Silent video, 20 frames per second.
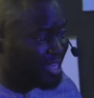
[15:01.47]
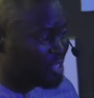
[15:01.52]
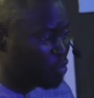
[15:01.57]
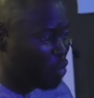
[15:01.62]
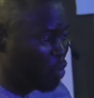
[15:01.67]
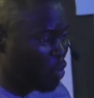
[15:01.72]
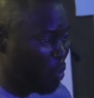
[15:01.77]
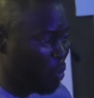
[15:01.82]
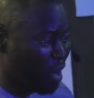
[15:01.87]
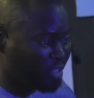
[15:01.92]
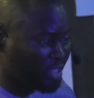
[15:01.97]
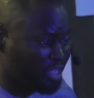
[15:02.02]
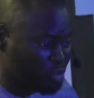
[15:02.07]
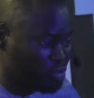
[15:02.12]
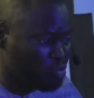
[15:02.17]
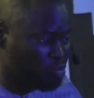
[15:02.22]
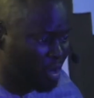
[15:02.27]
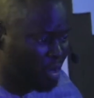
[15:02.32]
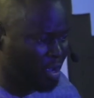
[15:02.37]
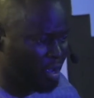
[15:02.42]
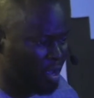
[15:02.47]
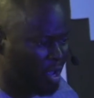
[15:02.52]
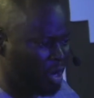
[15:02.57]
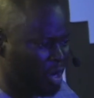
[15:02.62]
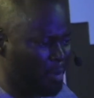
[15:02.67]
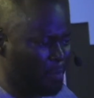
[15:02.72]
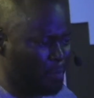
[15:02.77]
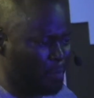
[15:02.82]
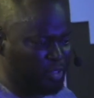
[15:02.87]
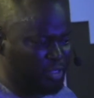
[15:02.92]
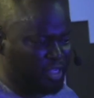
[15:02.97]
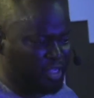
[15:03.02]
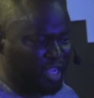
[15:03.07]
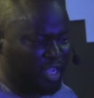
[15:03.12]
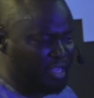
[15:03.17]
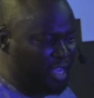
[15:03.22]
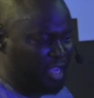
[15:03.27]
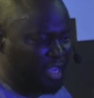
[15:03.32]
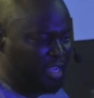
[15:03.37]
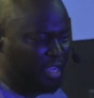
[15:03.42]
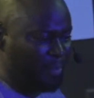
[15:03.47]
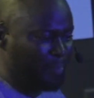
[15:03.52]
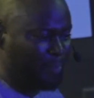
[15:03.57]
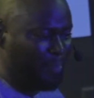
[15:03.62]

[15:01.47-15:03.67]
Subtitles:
work, things will work. Come on, push angels by the side.